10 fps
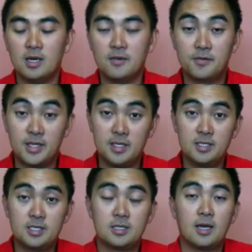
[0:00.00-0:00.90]
If
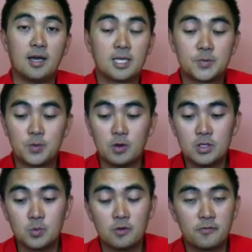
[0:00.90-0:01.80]
these X
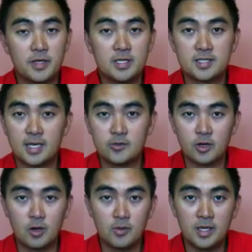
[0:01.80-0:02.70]
Pros won't fit inside
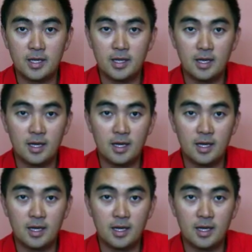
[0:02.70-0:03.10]
your helmet,